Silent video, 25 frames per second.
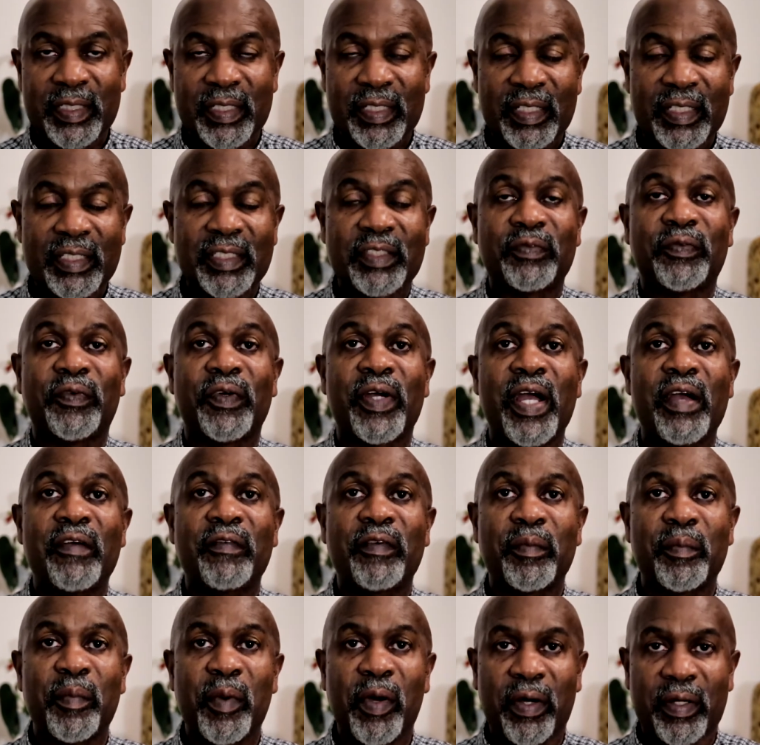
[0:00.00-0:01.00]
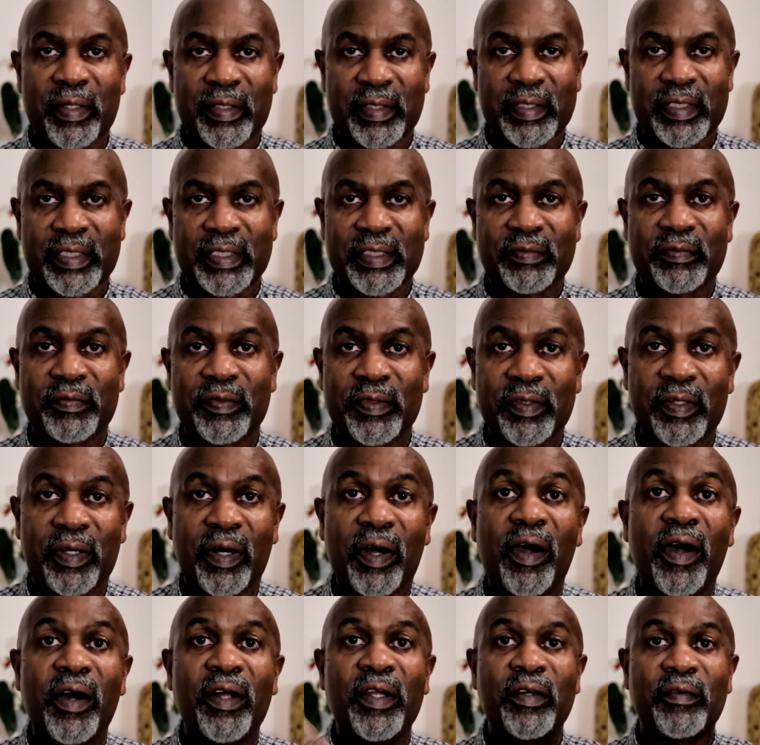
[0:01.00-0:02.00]
it's for everyone. It's for
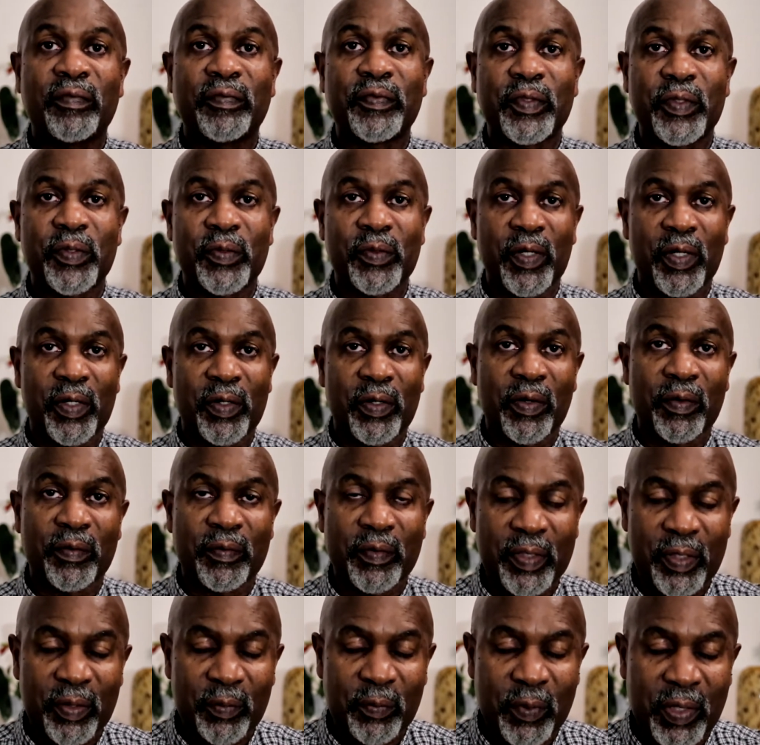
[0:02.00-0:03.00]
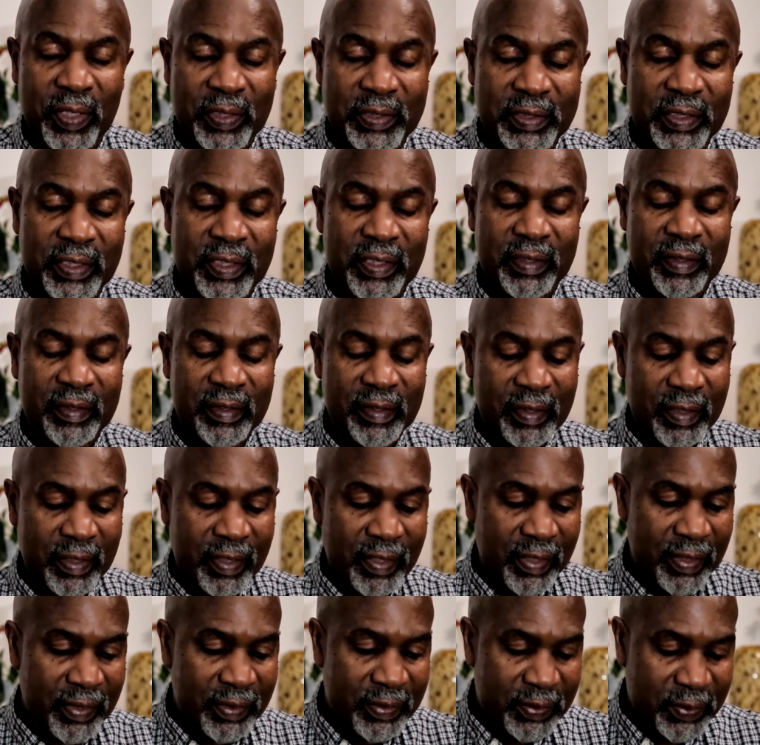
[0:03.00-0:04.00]
all of you who are out there watching.
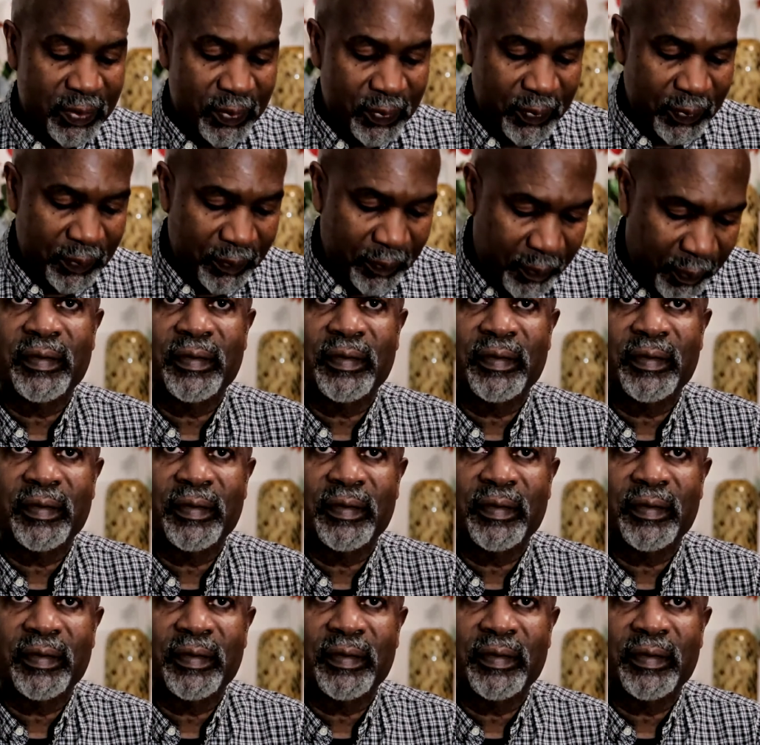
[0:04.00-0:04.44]
So